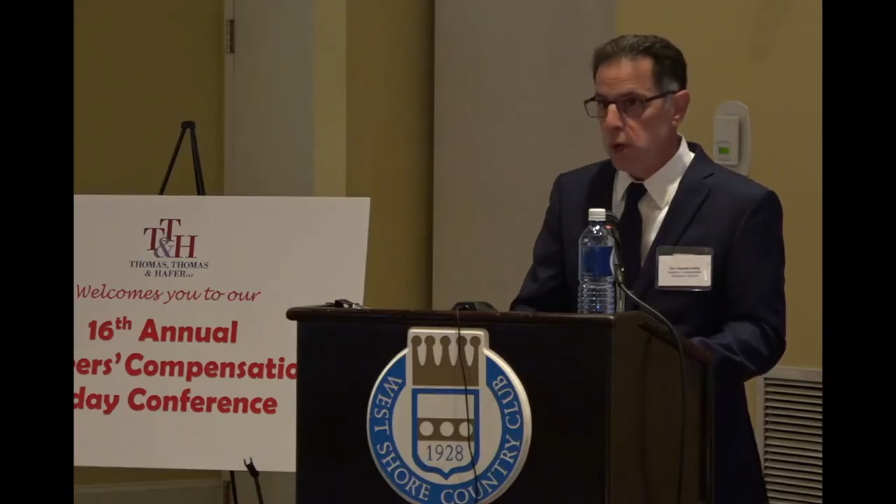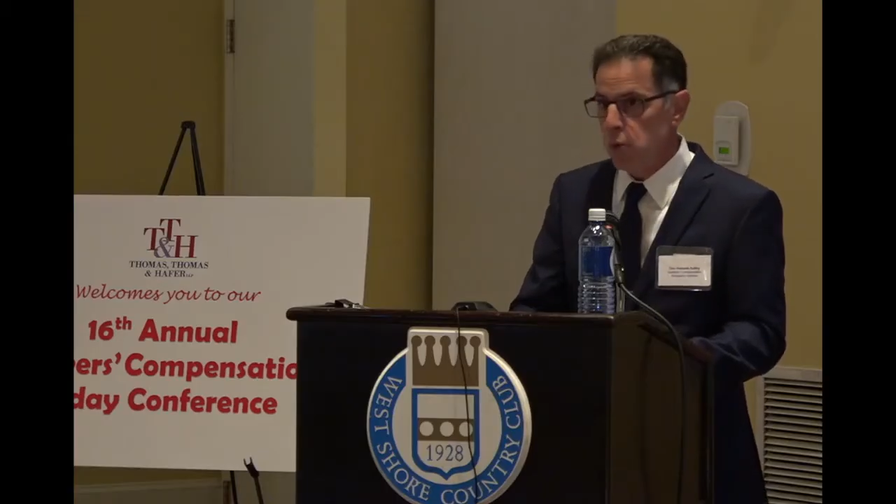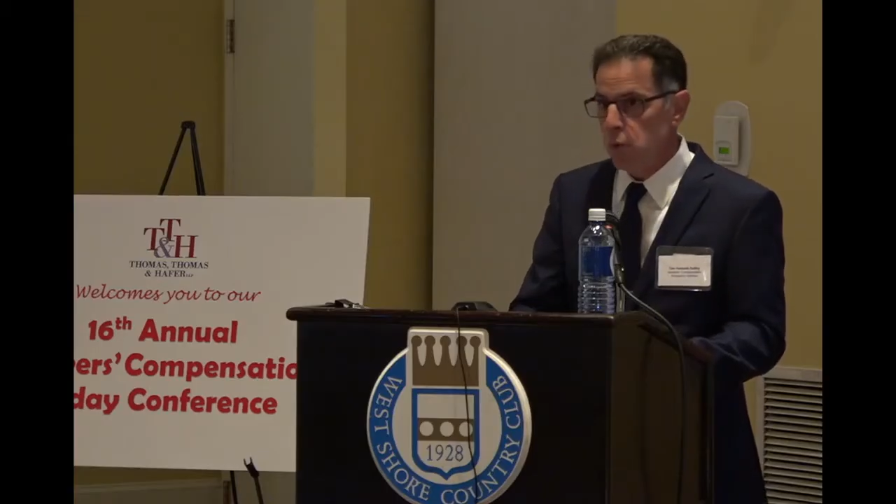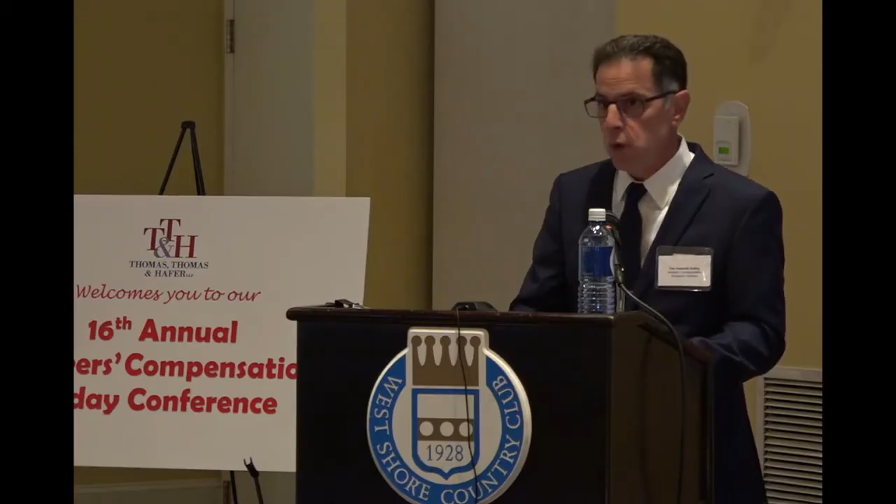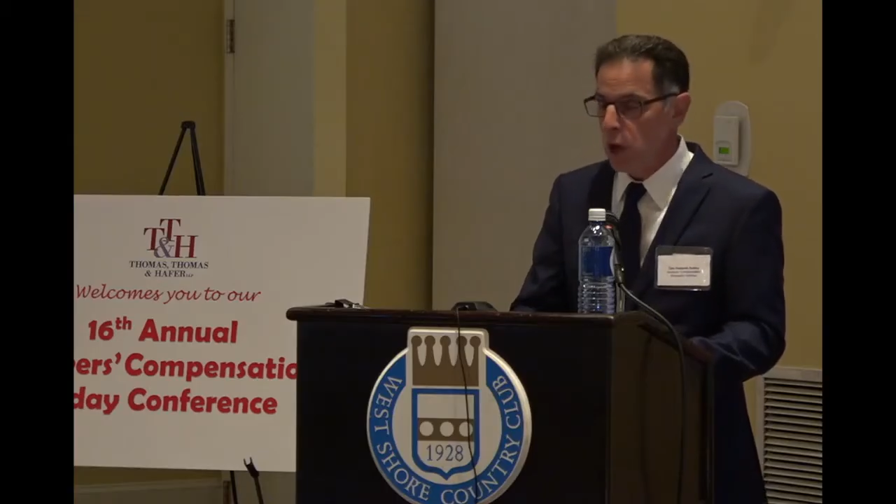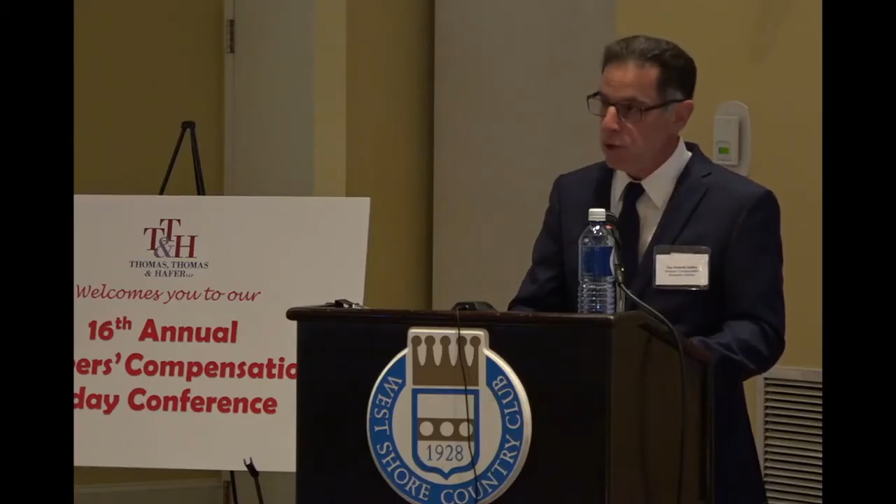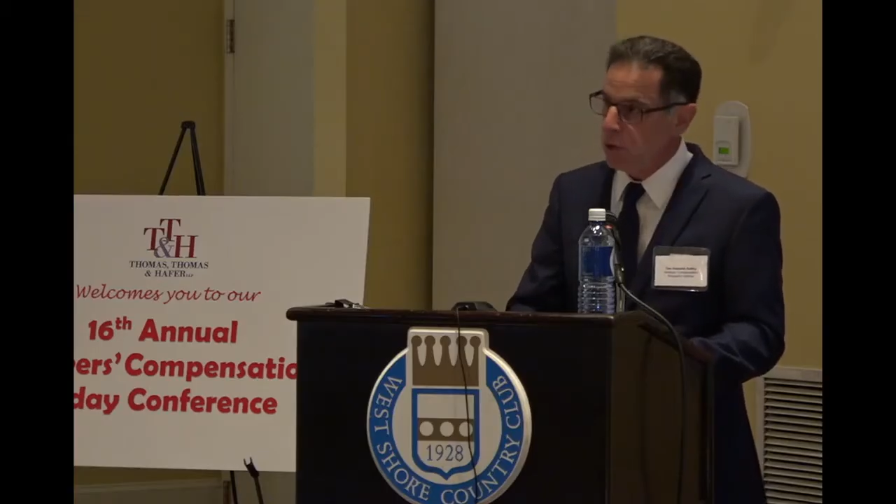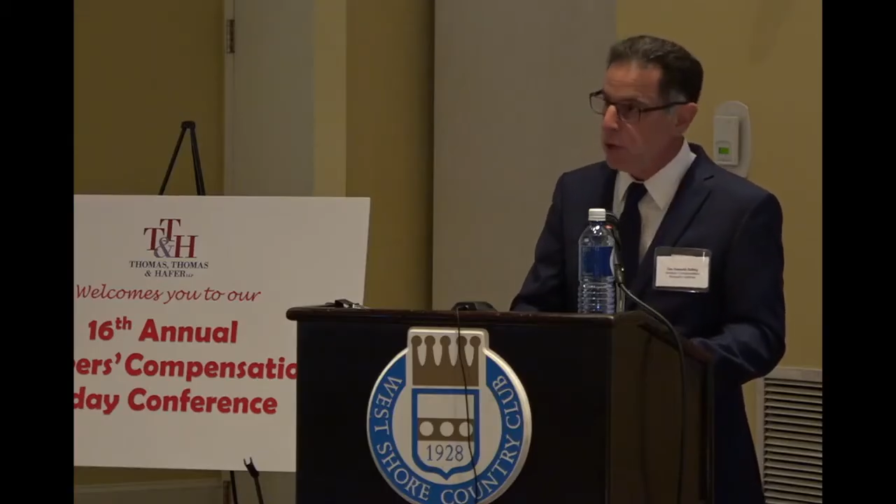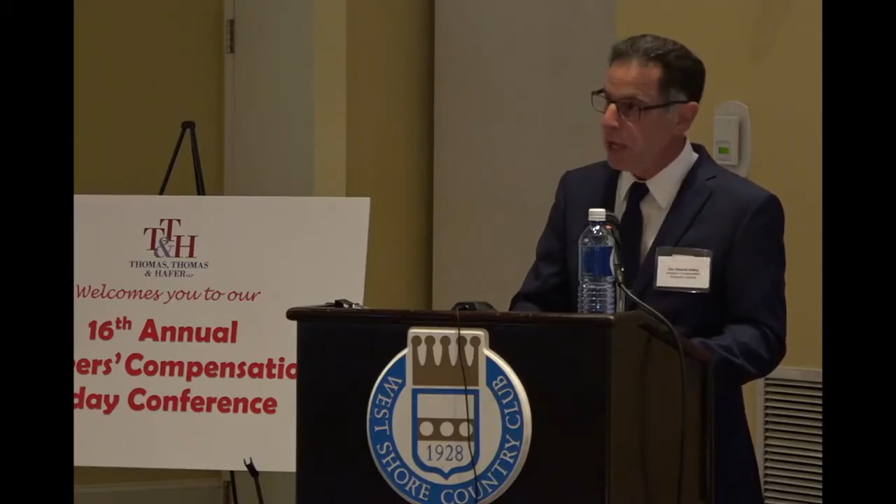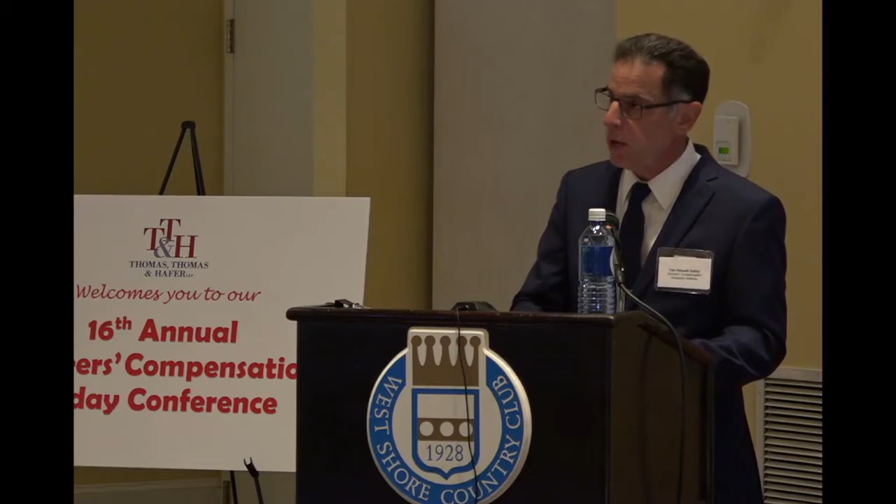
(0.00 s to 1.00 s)
we also
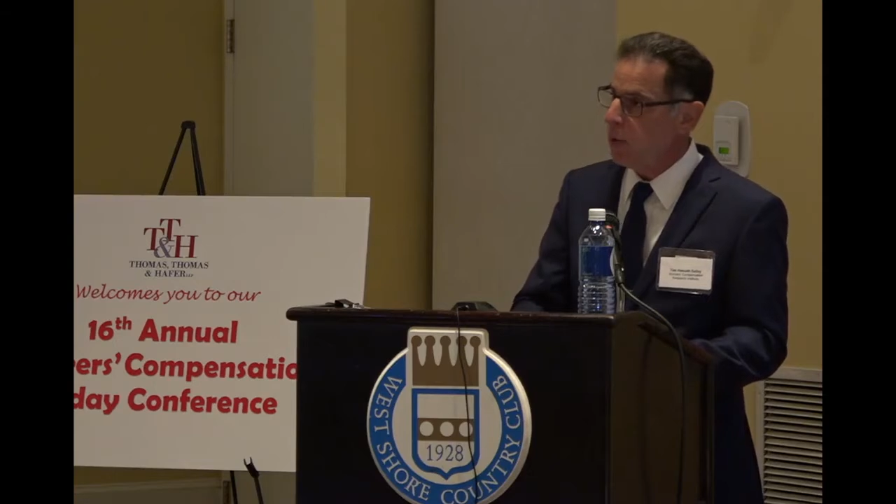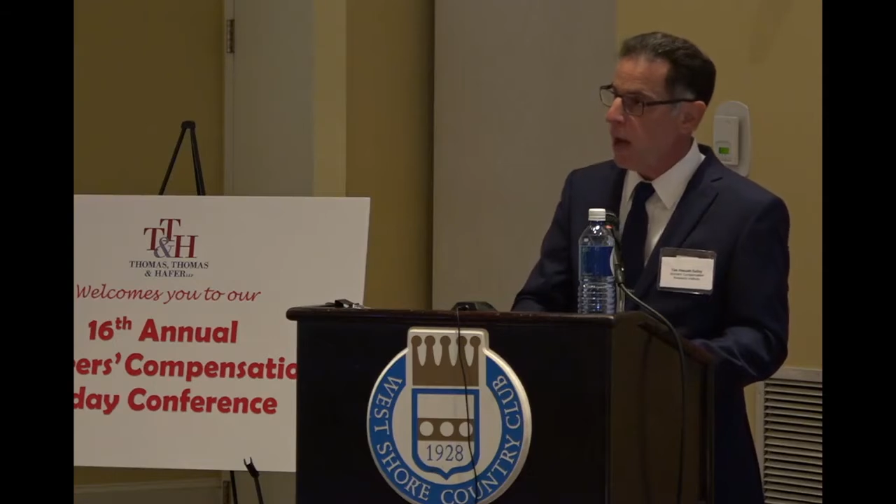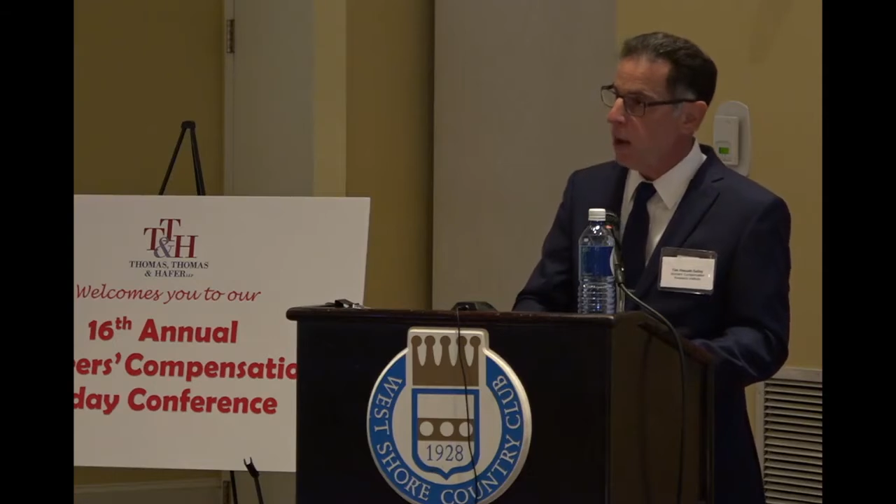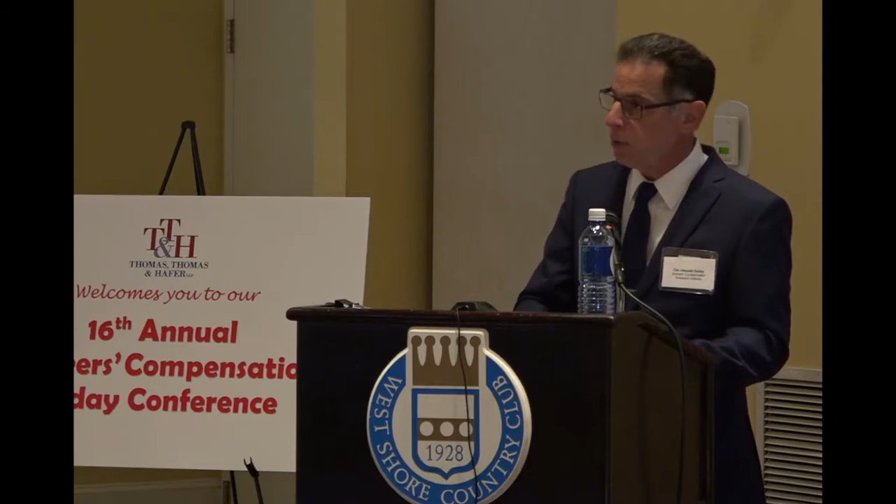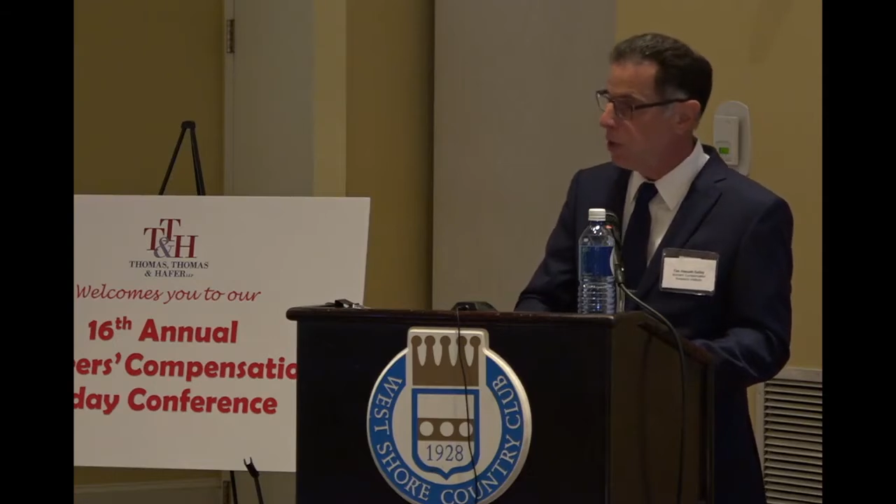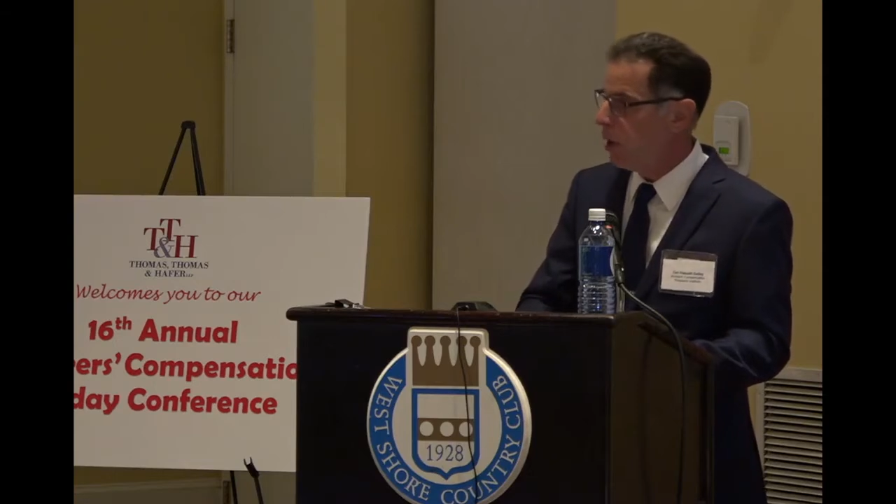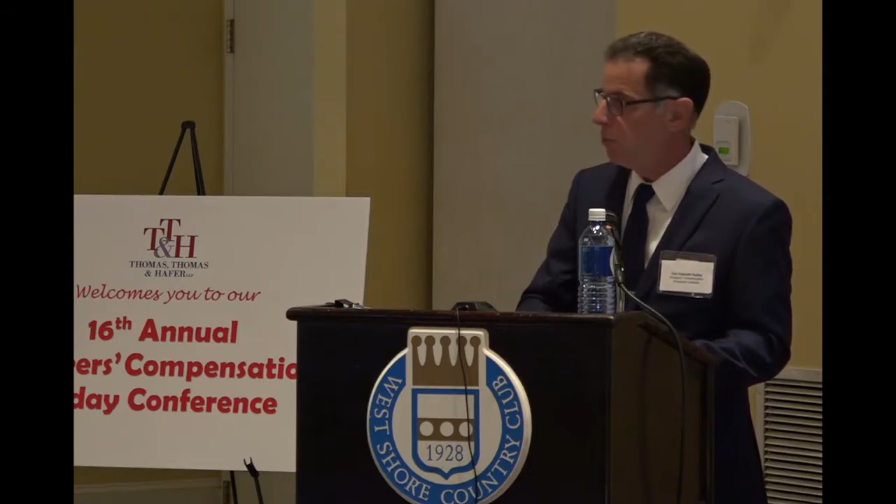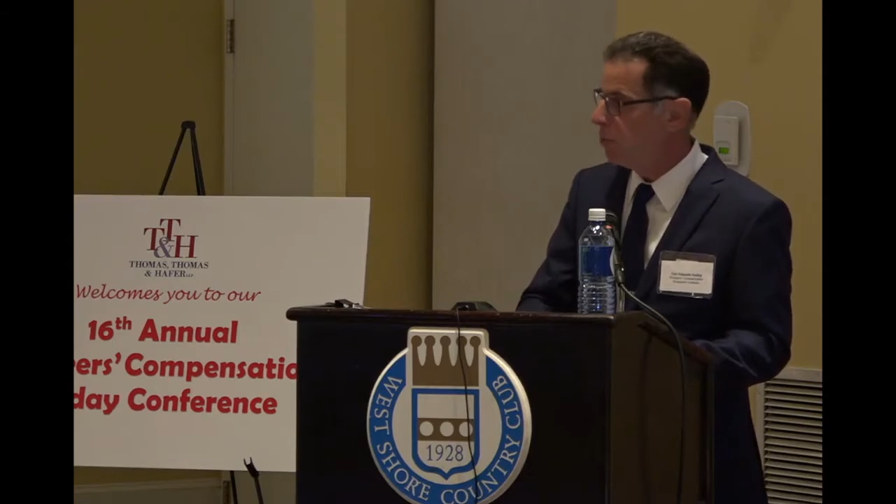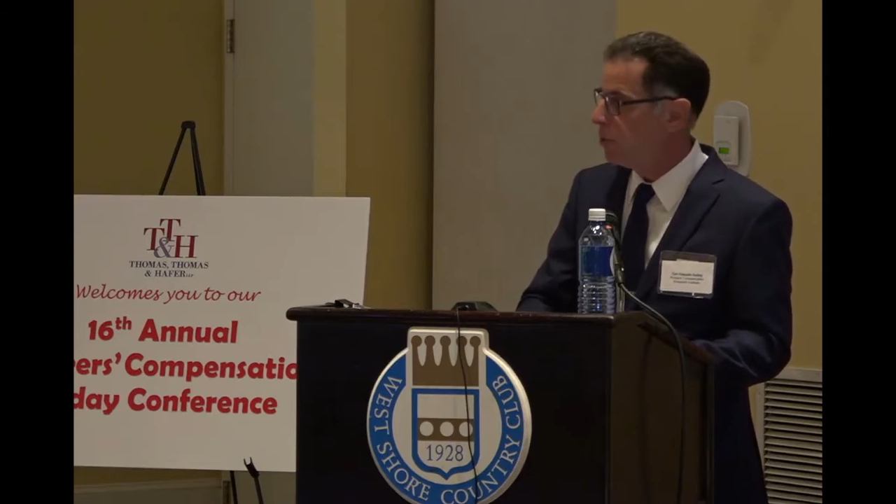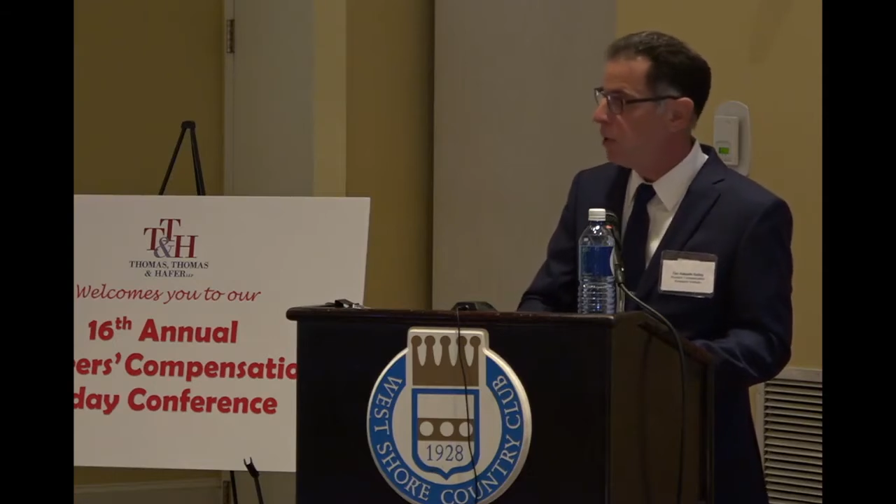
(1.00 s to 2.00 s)
look at outcomes